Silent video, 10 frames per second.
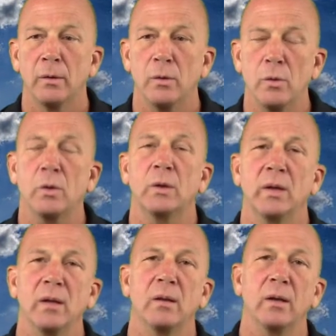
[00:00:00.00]
you could
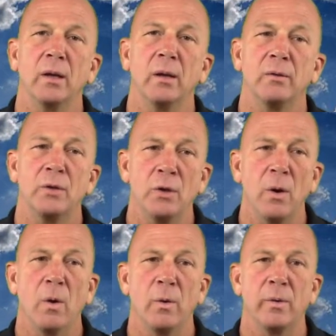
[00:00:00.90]
legally
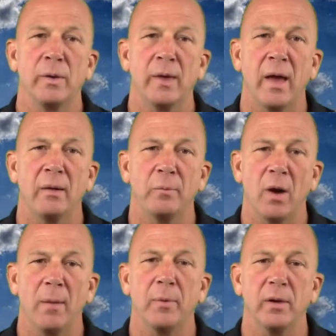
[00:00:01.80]
show that that
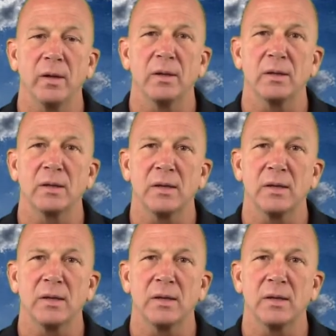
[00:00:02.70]
property is